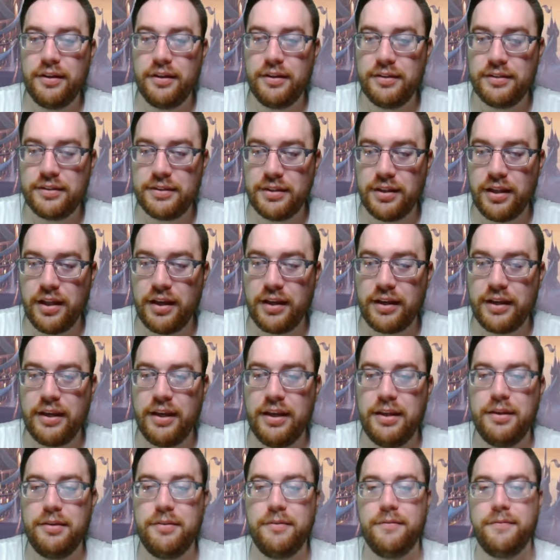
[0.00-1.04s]
slot
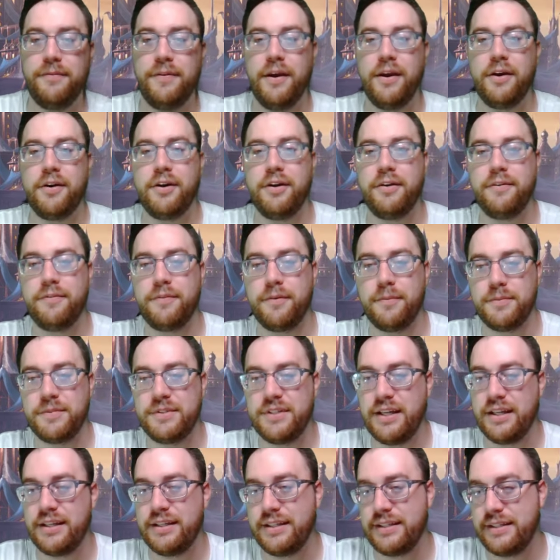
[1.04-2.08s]
can vary from
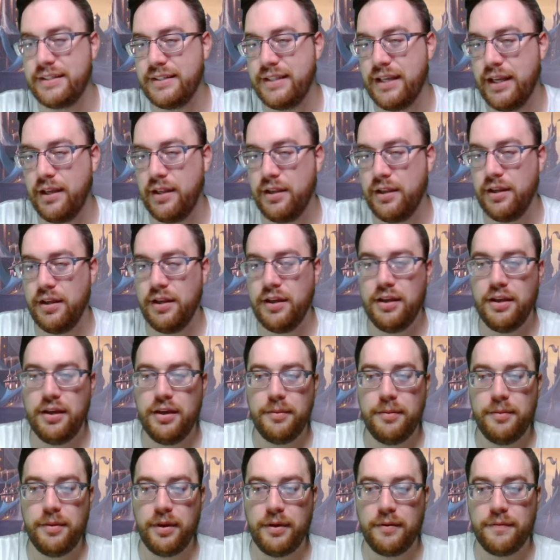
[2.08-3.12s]
set to set.
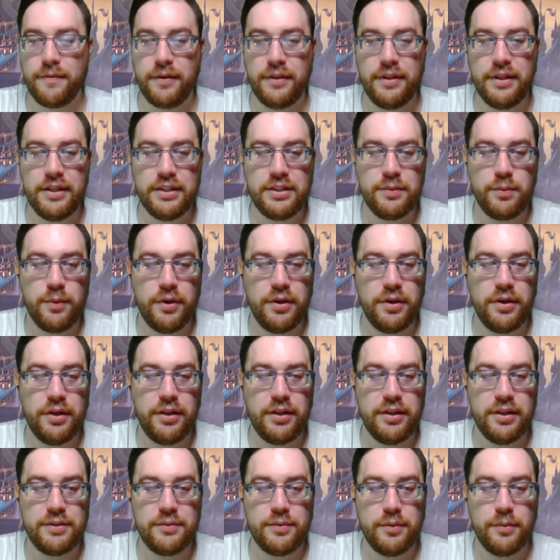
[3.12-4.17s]
For this one,
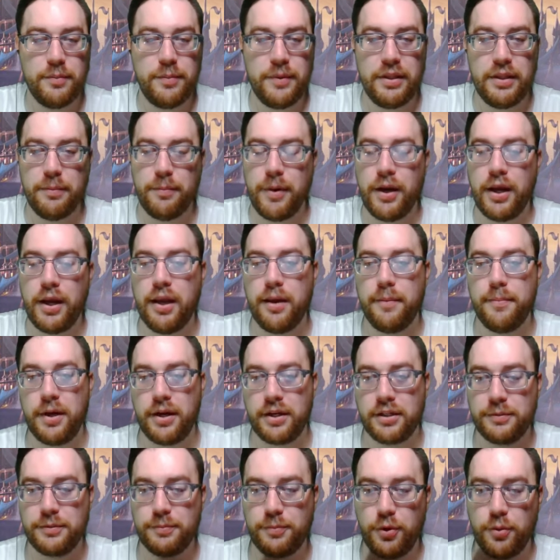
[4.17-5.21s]
this will be the Buy a
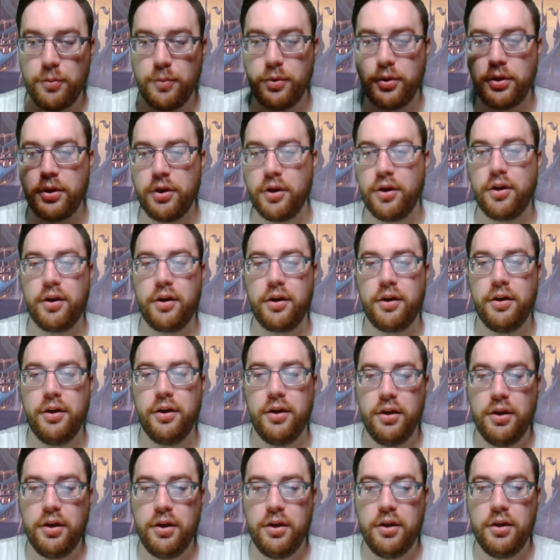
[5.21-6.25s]
Box promo card,
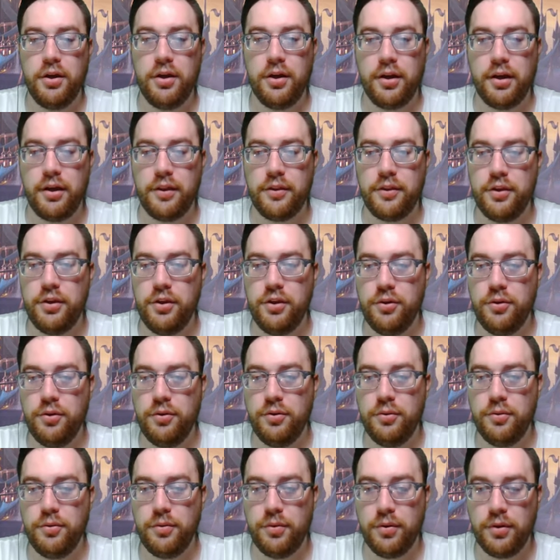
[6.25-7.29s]
the
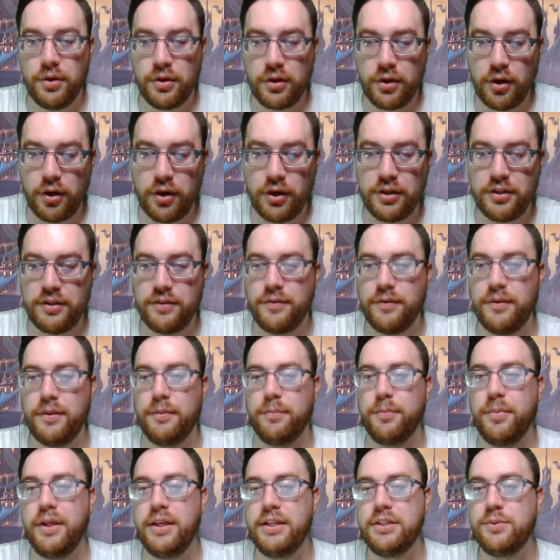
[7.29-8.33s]
new cards from the
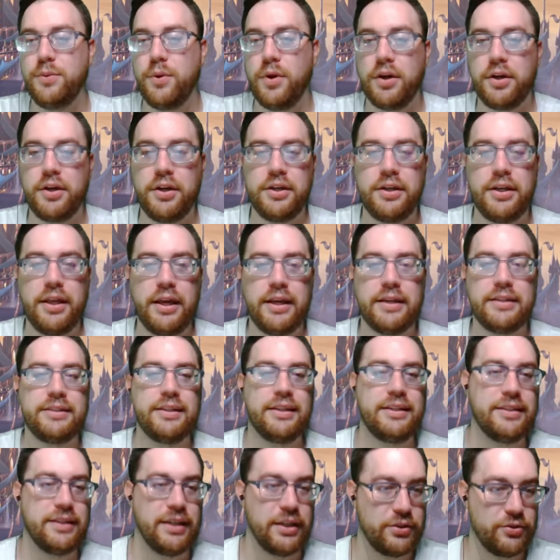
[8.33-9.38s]
Planeswalker decks,
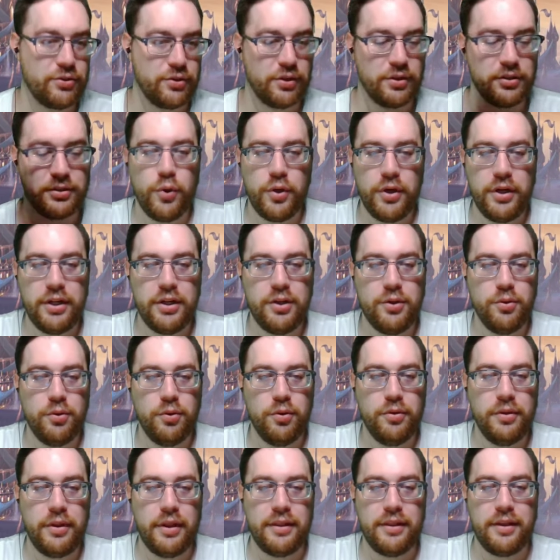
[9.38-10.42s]
etc. Pretty
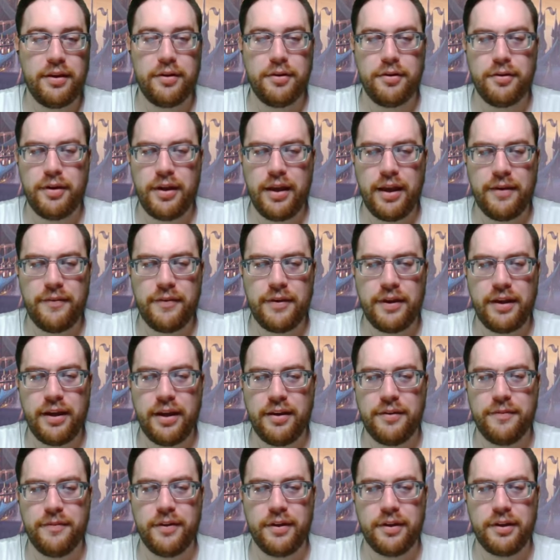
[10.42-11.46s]
cool that they're having kind
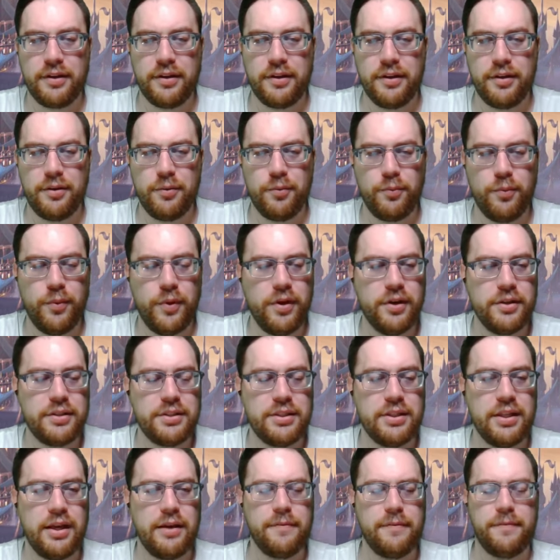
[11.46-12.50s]
of like a weird
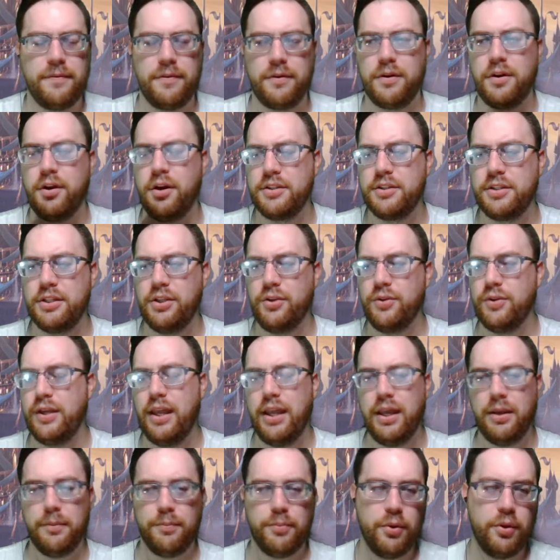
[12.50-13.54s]
slot for cards that you
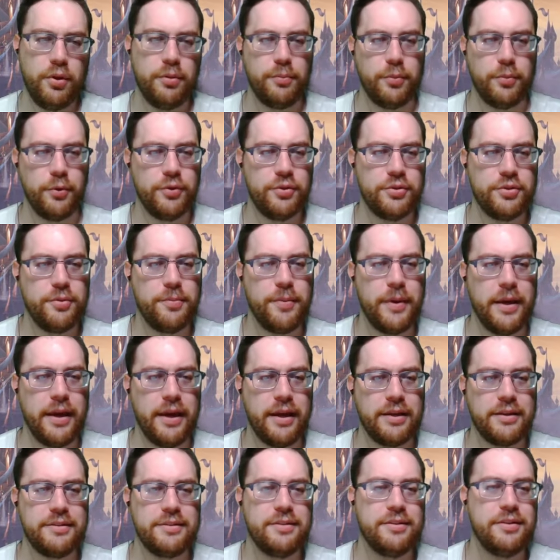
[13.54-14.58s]
can't pull in booster
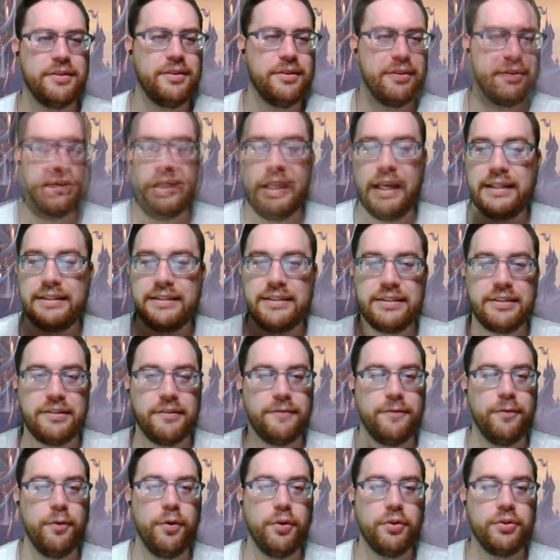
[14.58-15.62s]
packs. Last is the
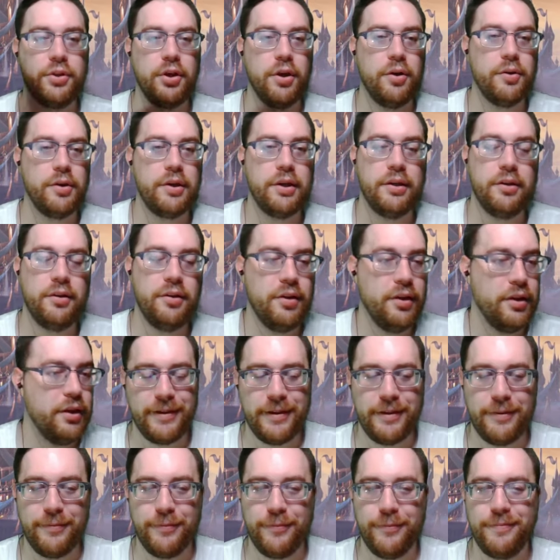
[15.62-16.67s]
foil token. I
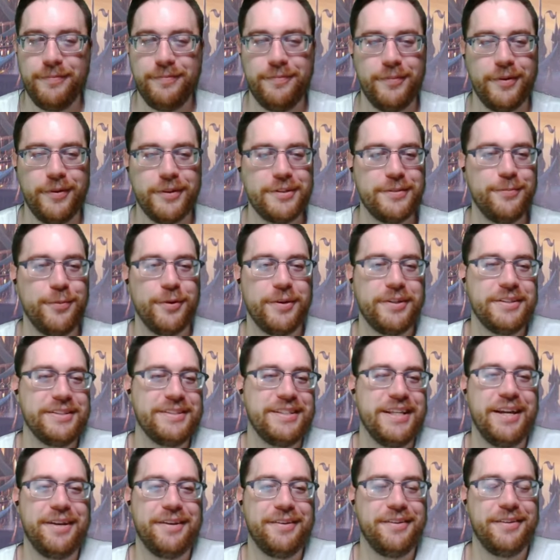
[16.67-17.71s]
mean, what's more to
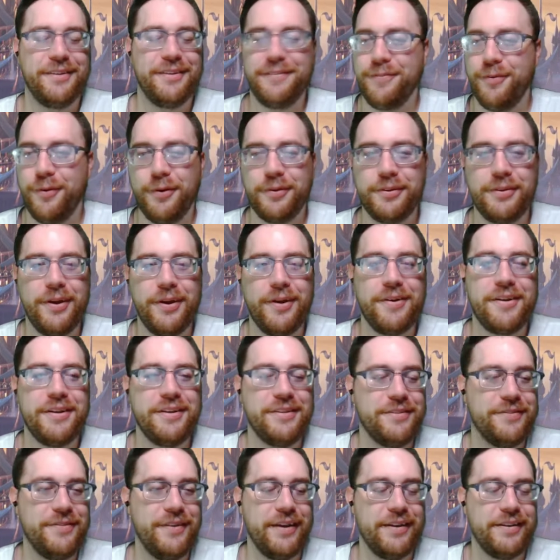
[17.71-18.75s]
say? Foil token
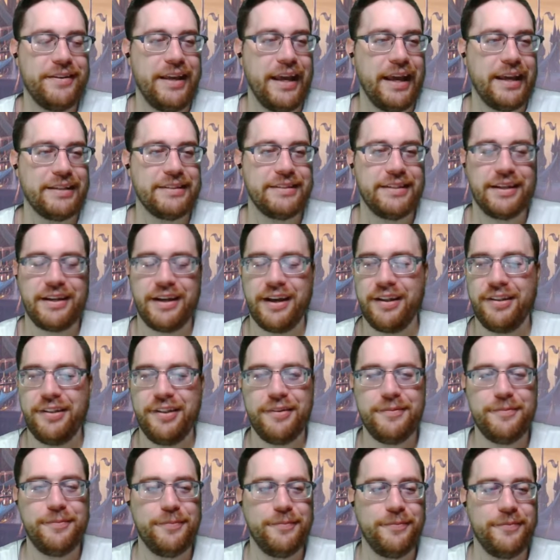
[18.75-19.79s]
is fantastic. I
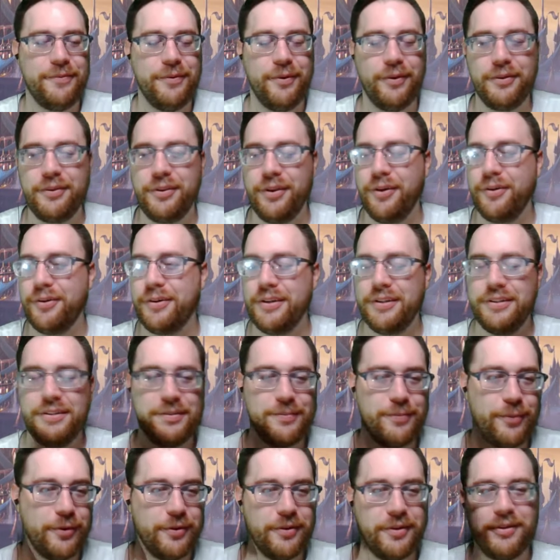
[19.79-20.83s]
love foil tokens.
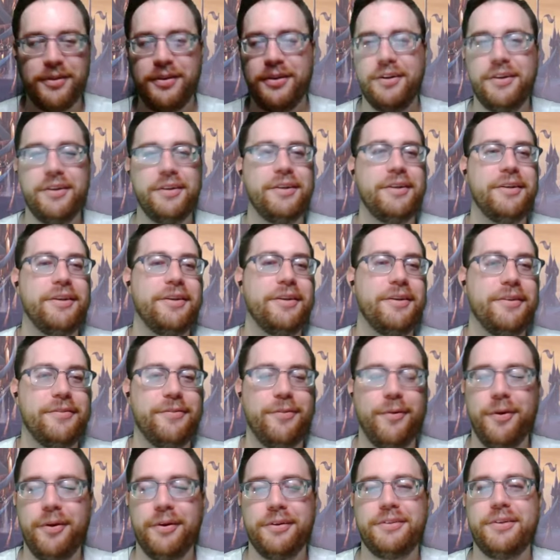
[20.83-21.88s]
More
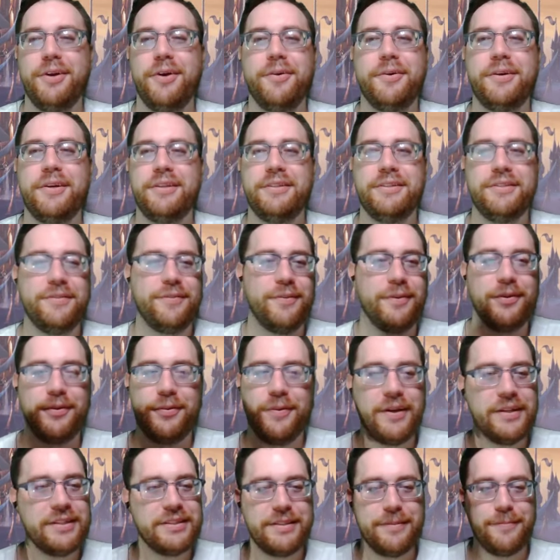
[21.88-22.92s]
foil tokens for the
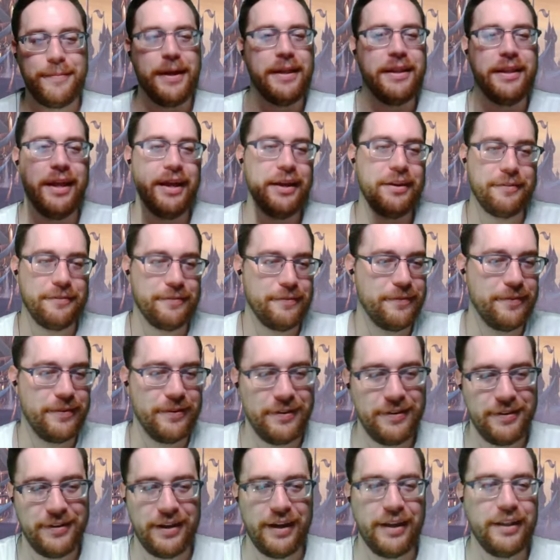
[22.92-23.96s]
rest of my life.
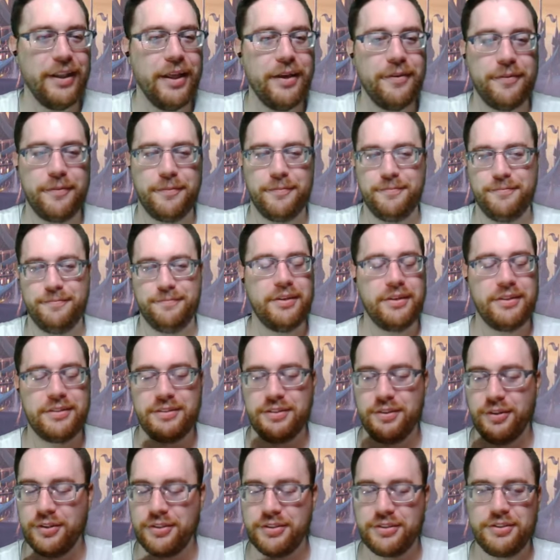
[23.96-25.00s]
I love them. Just
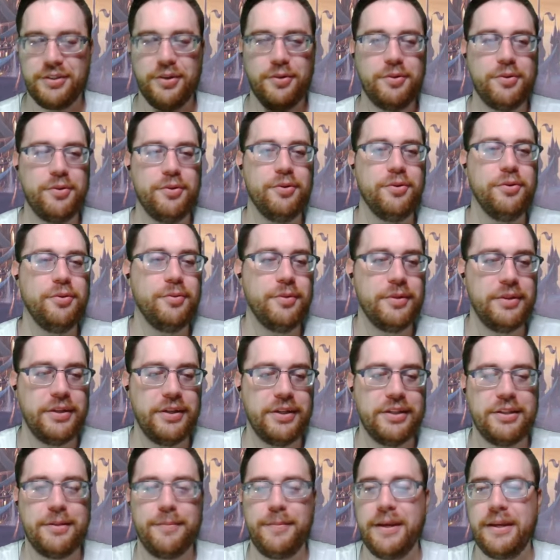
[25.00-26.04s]
looks so cool when you
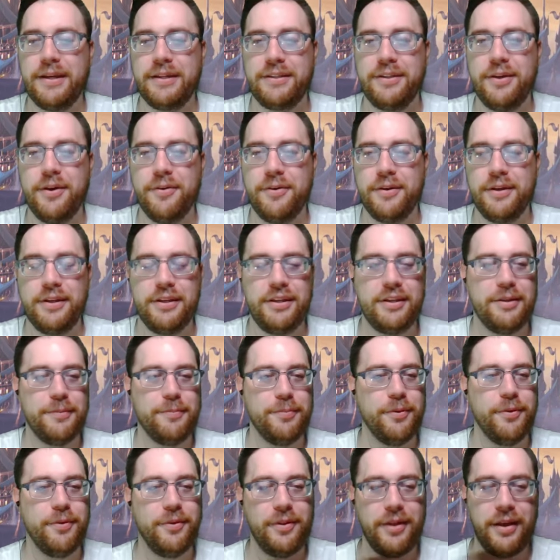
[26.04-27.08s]
get to make a token and you
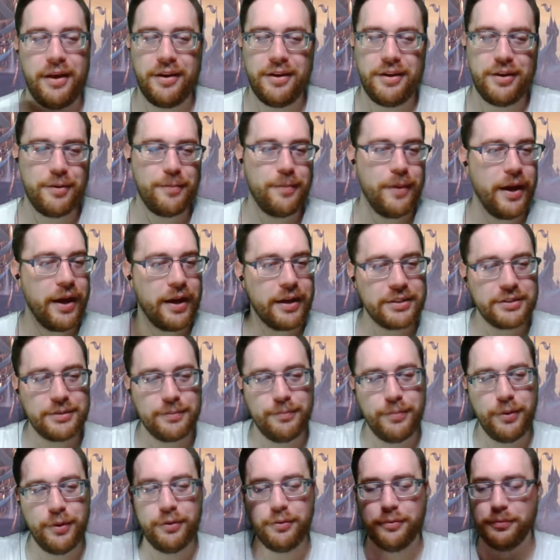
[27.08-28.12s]
pull out of your box.
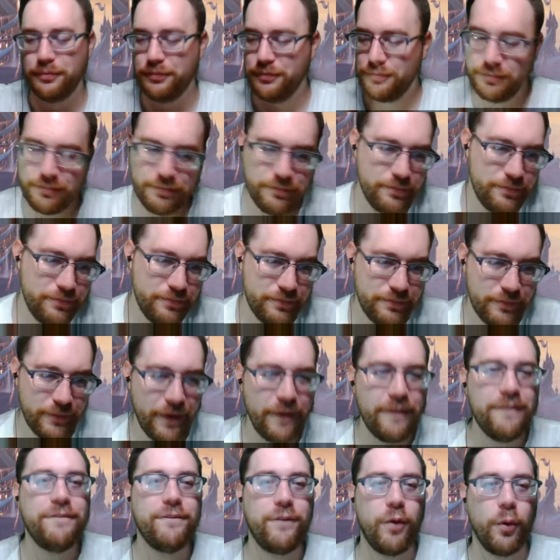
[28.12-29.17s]
Boom.
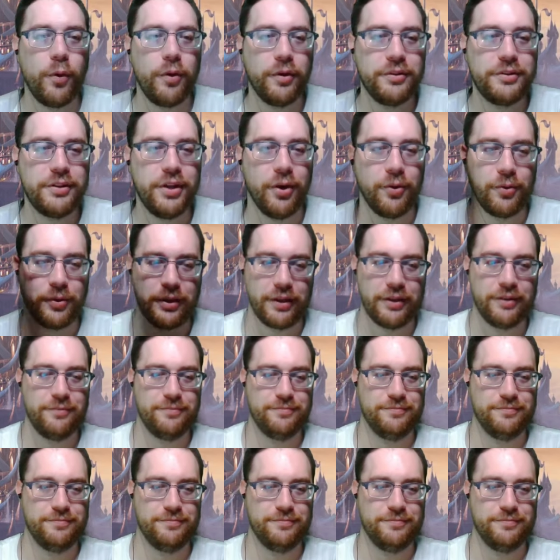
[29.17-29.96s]
Foil token.